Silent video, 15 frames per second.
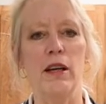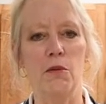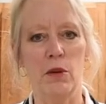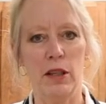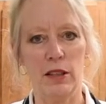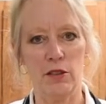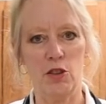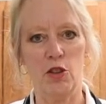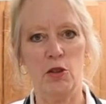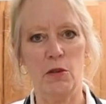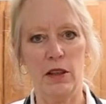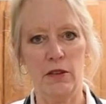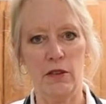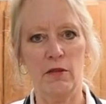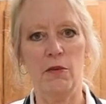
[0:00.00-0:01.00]
it will get to
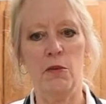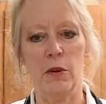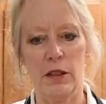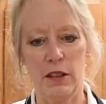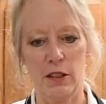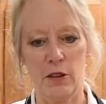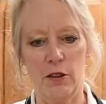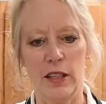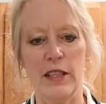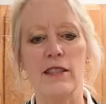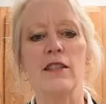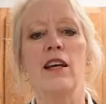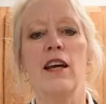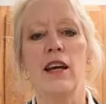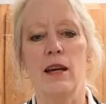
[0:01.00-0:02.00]
240
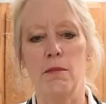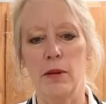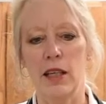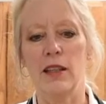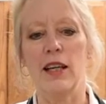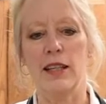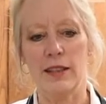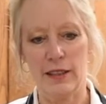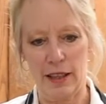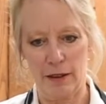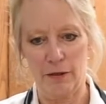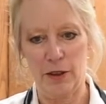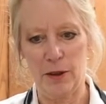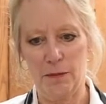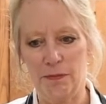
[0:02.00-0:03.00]
degrees and be a lot
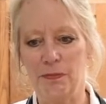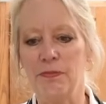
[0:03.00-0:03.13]
safer.